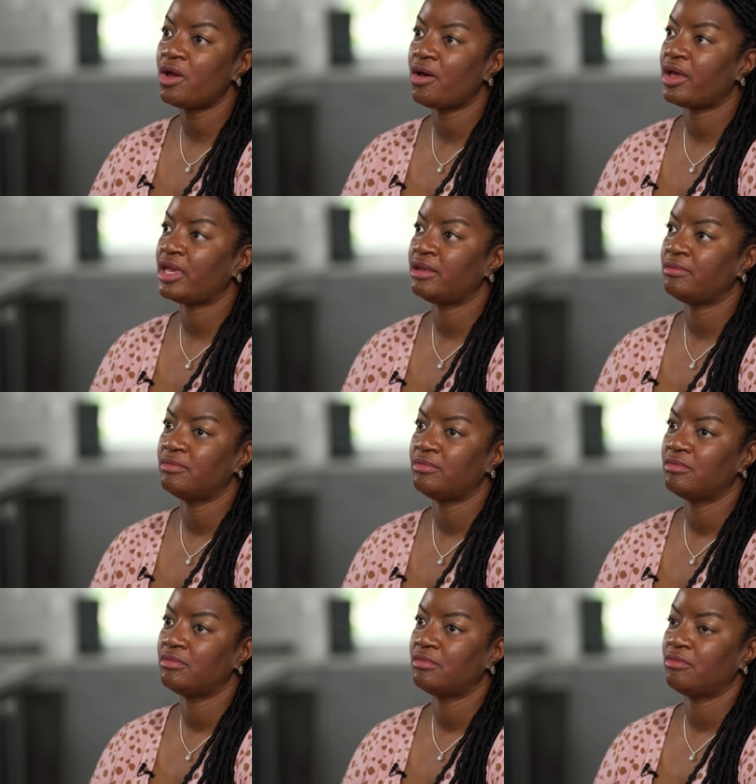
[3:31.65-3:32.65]
on
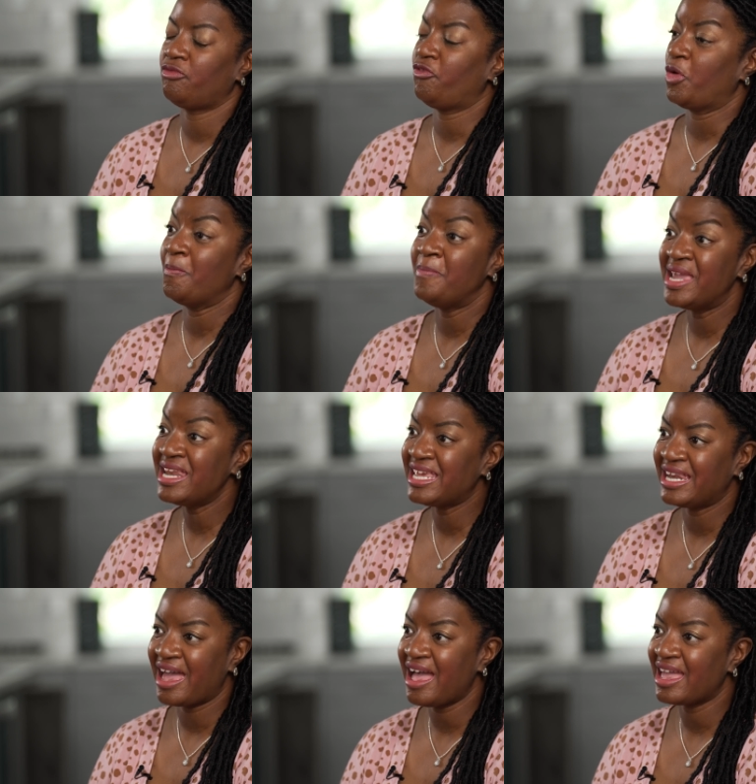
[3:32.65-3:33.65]
for
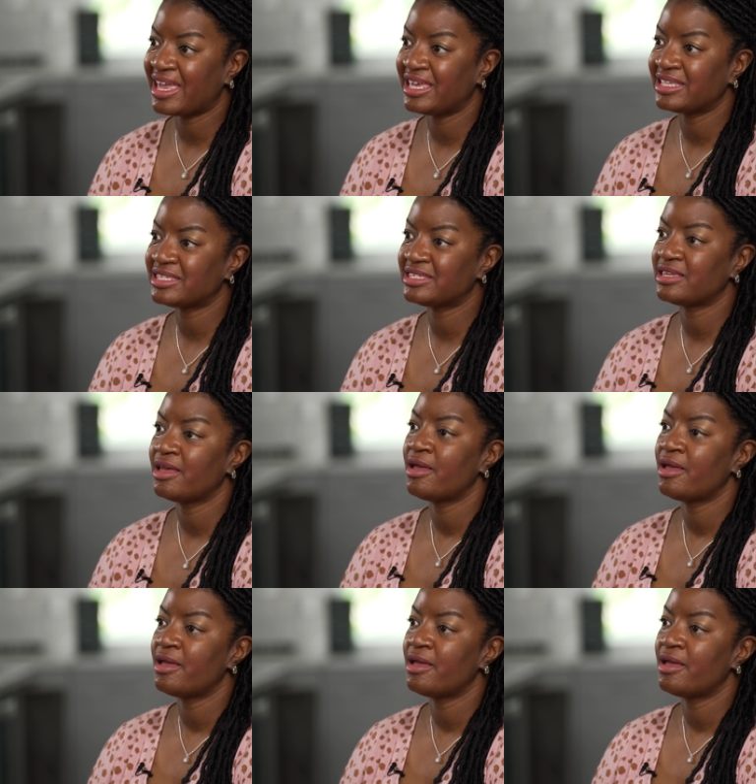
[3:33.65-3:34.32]
many nights.